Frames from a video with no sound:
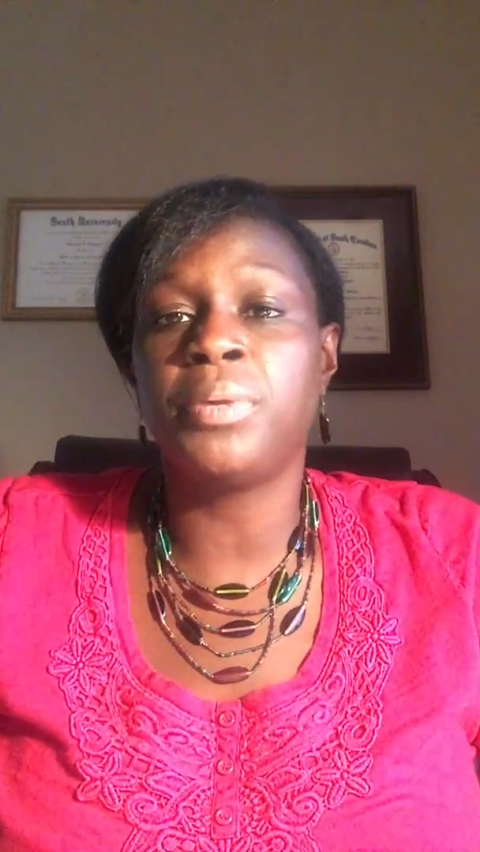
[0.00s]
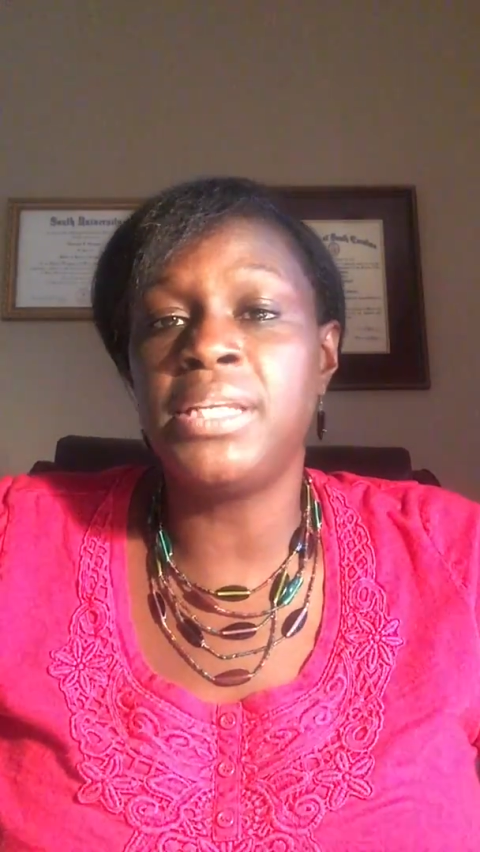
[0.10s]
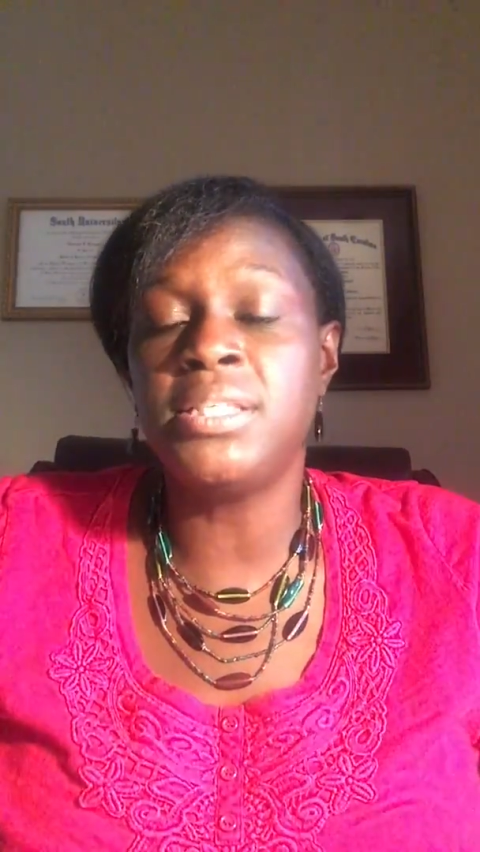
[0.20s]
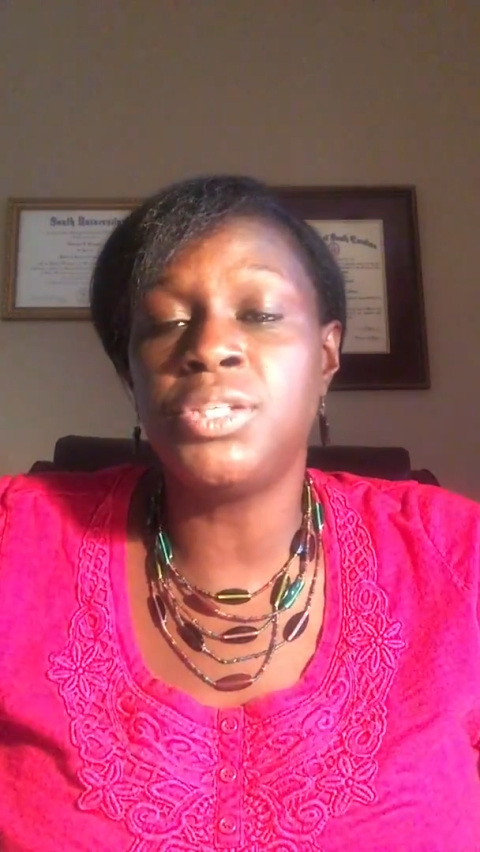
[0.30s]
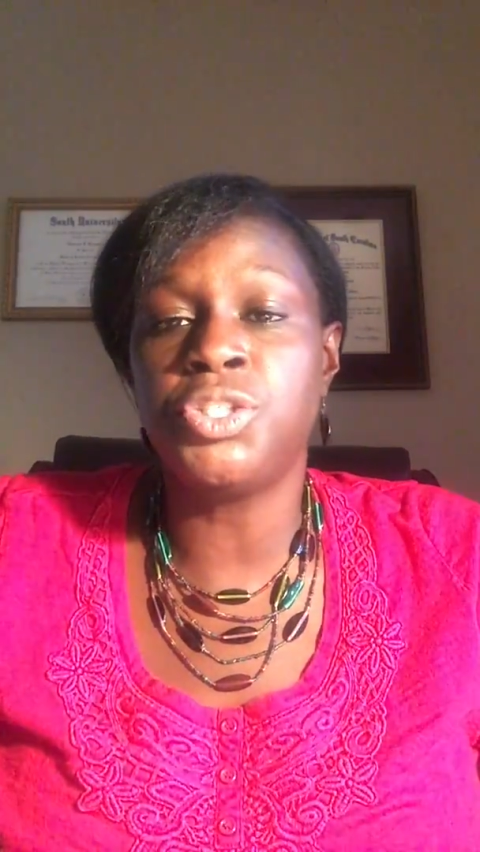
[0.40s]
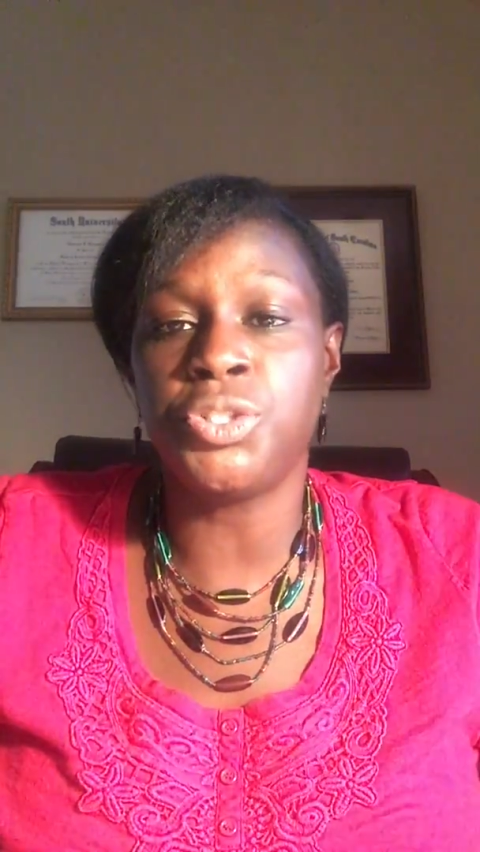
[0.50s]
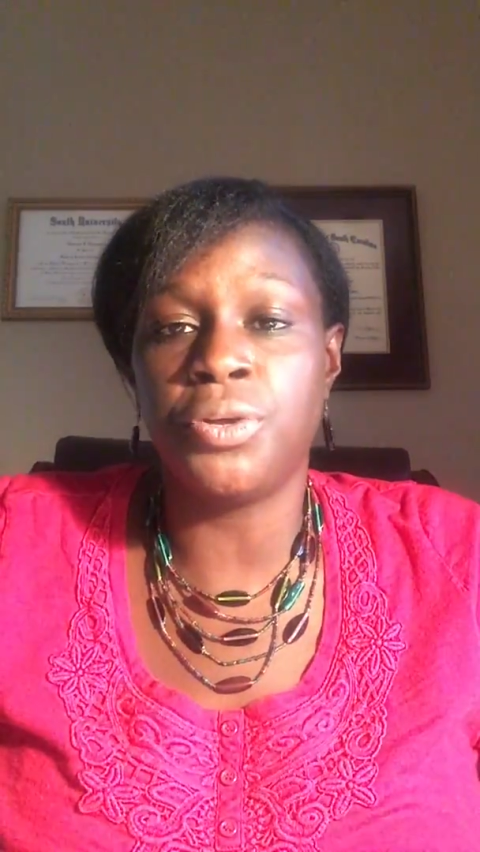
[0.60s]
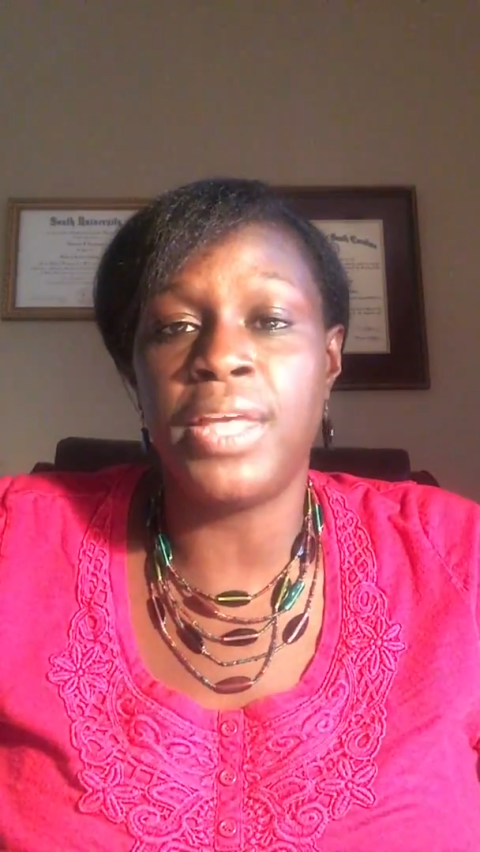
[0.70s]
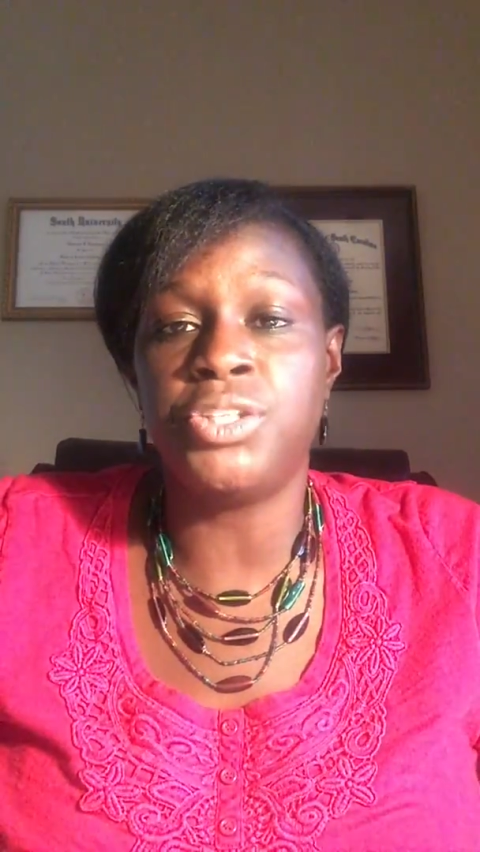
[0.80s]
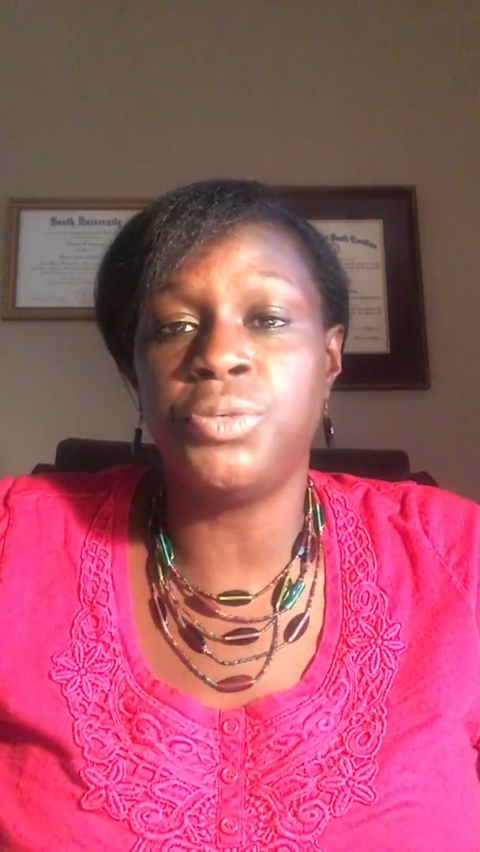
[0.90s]
please
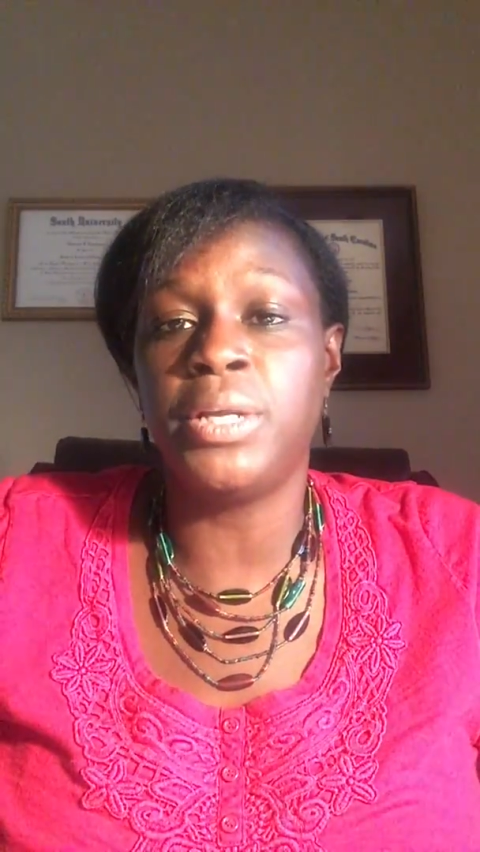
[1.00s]
ensure that you